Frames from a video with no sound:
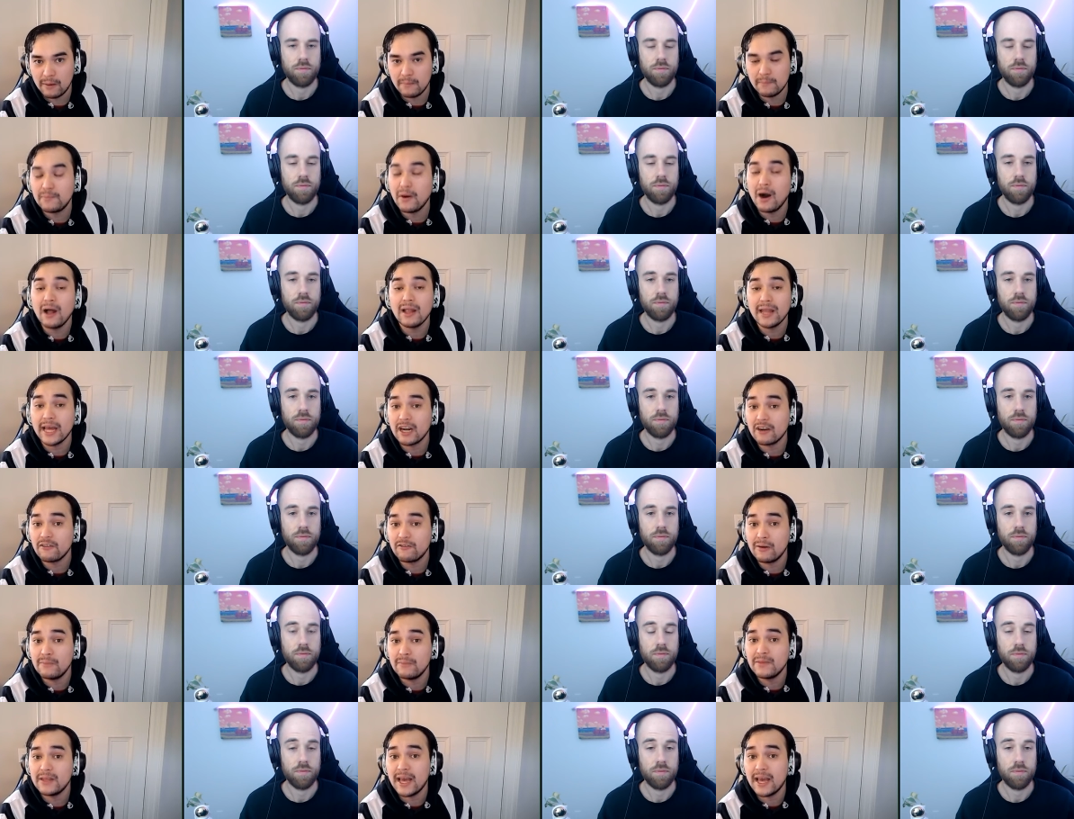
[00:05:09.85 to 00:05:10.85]
Speaker 1: bot laner
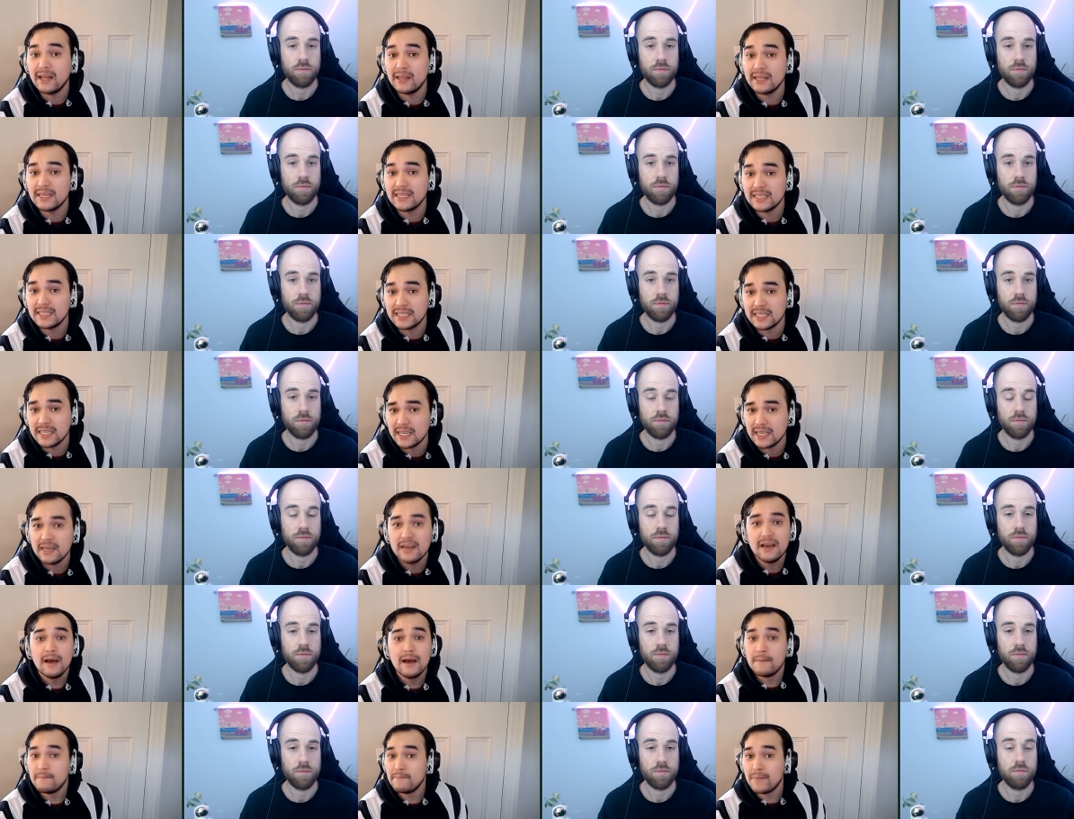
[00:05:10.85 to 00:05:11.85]
from the LEC
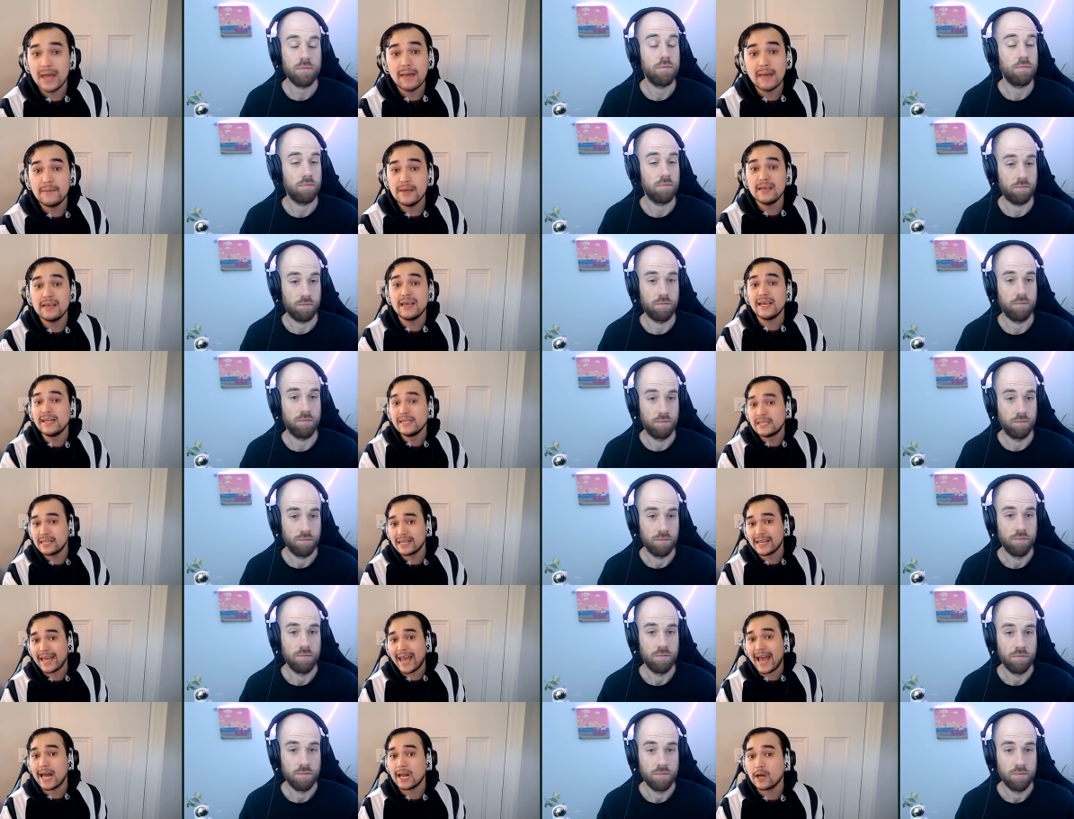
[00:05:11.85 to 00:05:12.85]
maybe into the
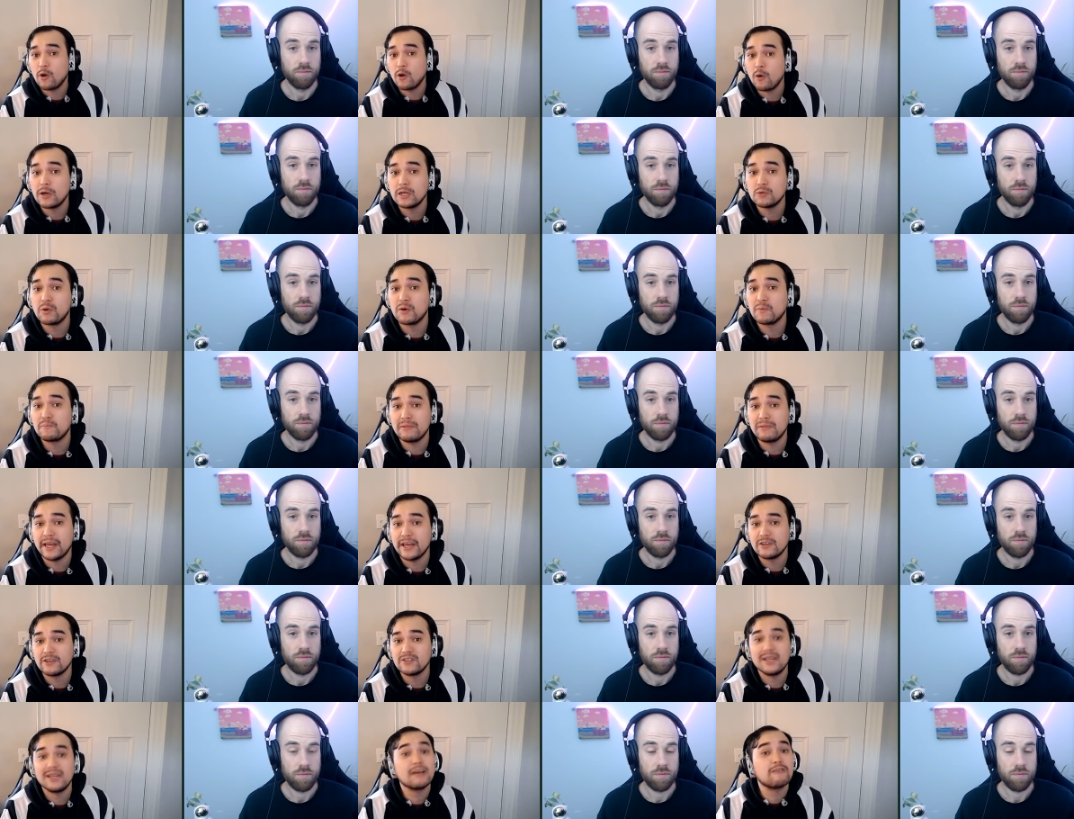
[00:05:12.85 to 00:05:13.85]
category where
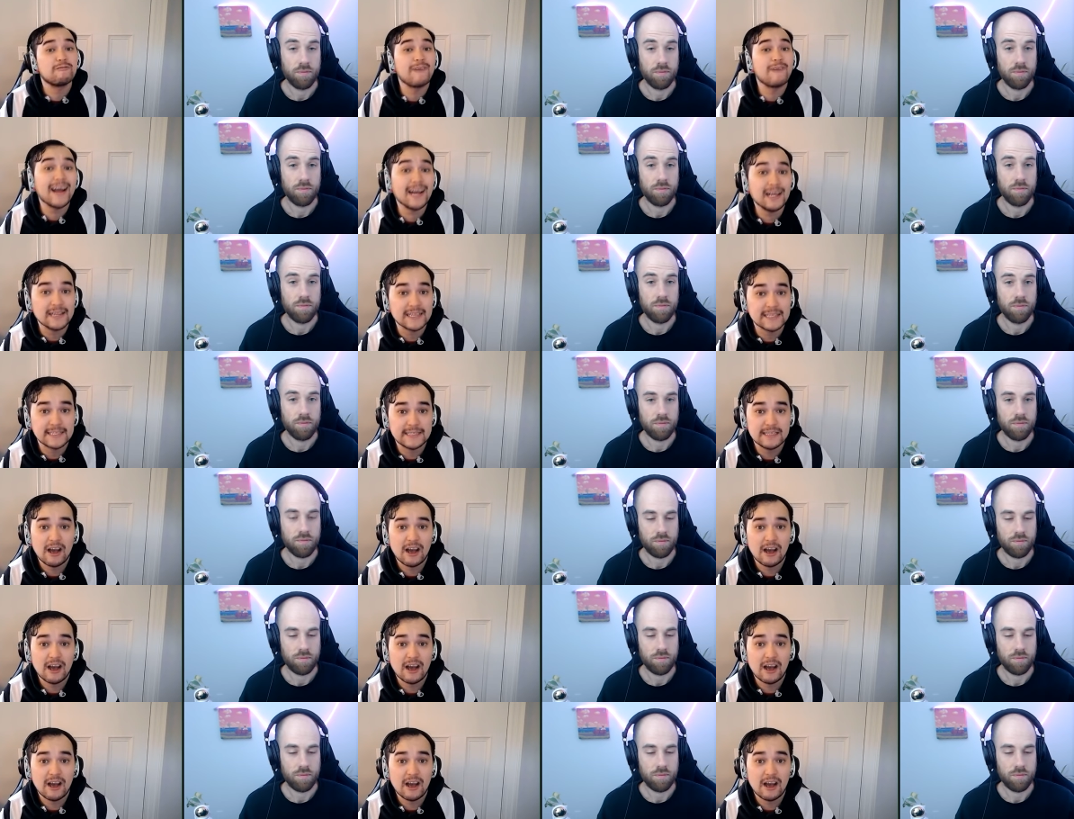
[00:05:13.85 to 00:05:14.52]
players like Reckless